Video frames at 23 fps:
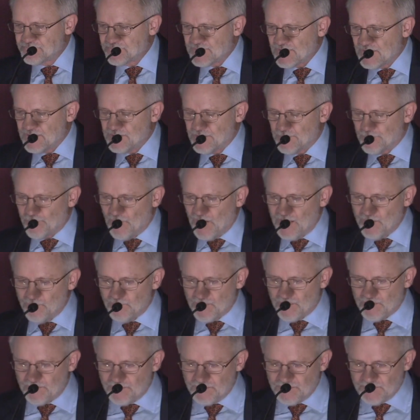and the
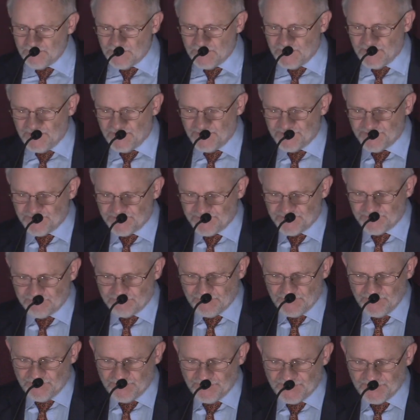problem, as
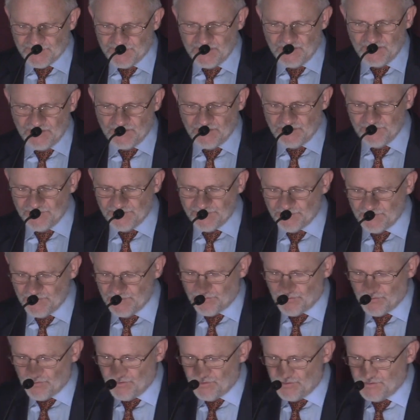you've seen in news
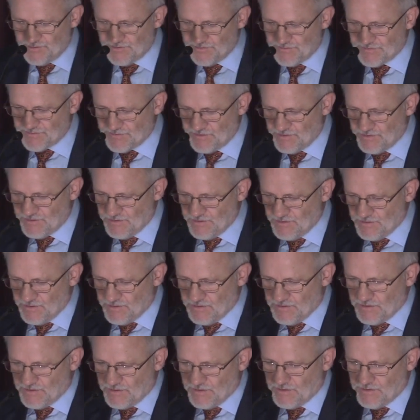reports,
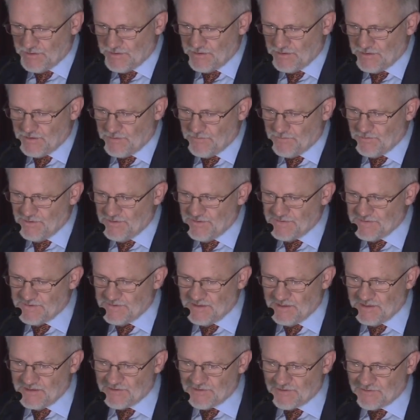uh, with
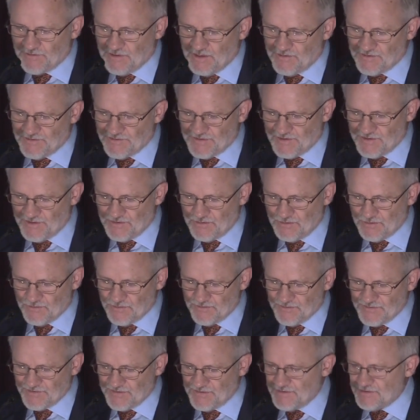the underground
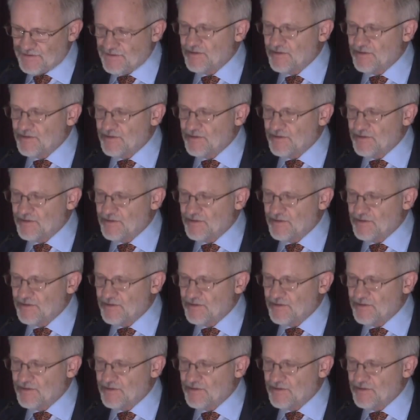tunnels and the